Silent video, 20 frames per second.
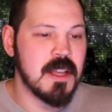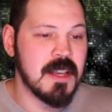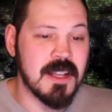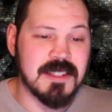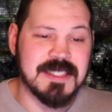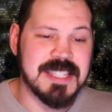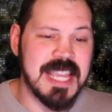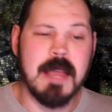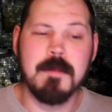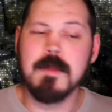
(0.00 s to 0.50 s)
Now,
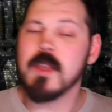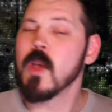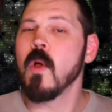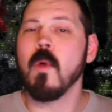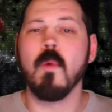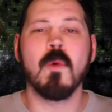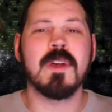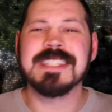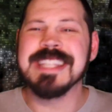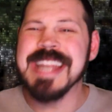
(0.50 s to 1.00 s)

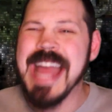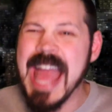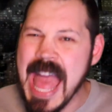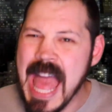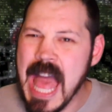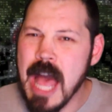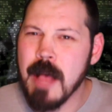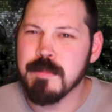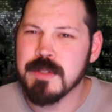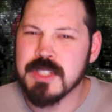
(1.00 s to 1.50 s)
Samuel was an
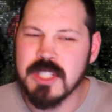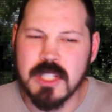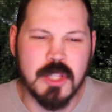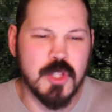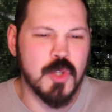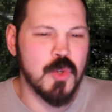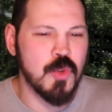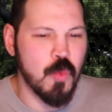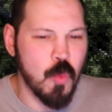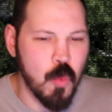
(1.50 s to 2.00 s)

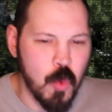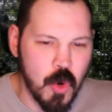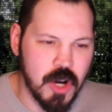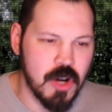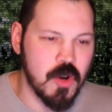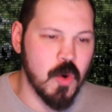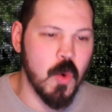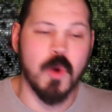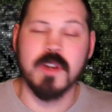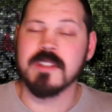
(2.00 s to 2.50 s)
absolute
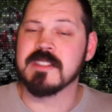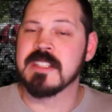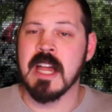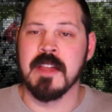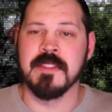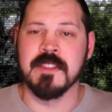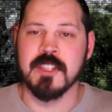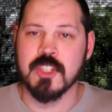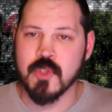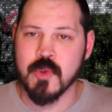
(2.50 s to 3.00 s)
workhorse
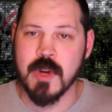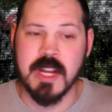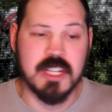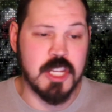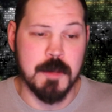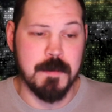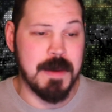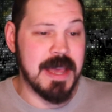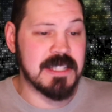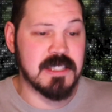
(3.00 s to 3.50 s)
down the stretch.
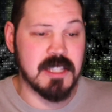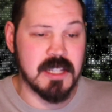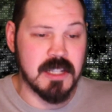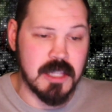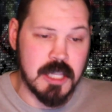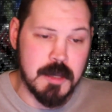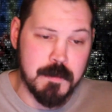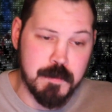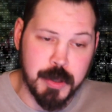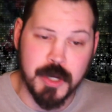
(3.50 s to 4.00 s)
He
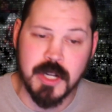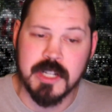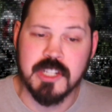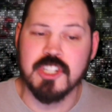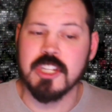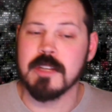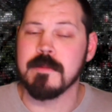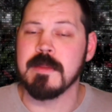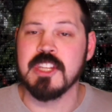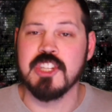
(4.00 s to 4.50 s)
basically put
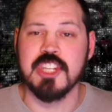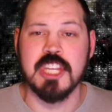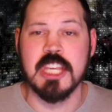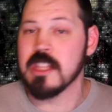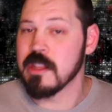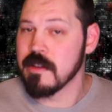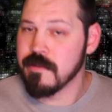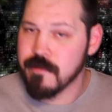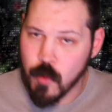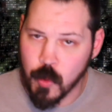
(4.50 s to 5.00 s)
Jimmy G
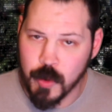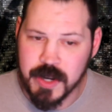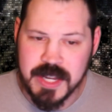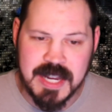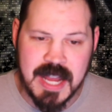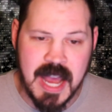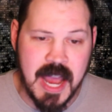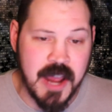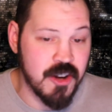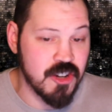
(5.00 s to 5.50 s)
and the
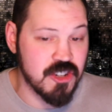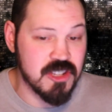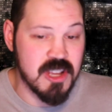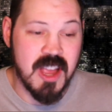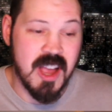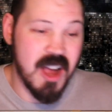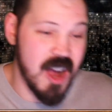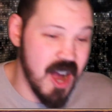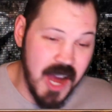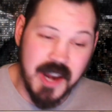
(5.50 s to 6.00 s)
49ers
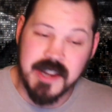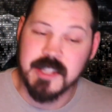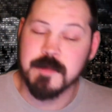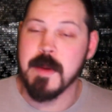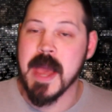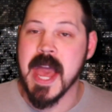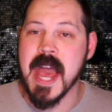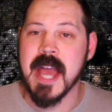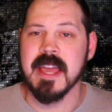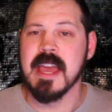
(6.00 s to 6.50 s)
on his
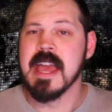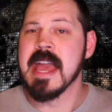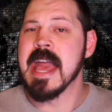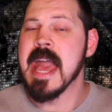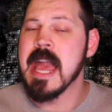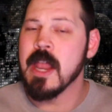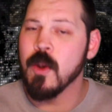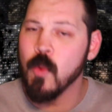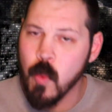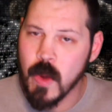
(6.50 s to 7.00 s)
back
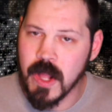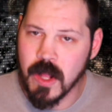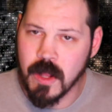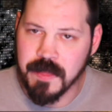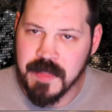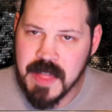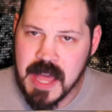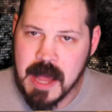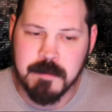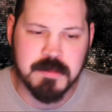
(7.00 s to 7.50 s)
and
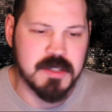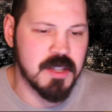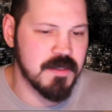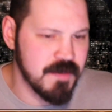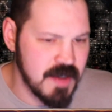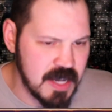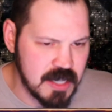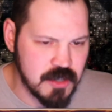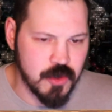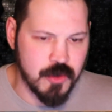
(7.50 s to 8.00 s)
willed them to
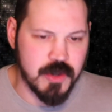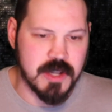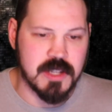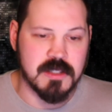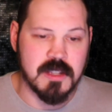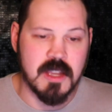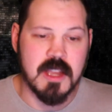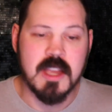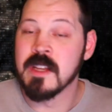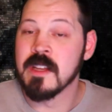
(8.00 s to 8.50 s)
victories.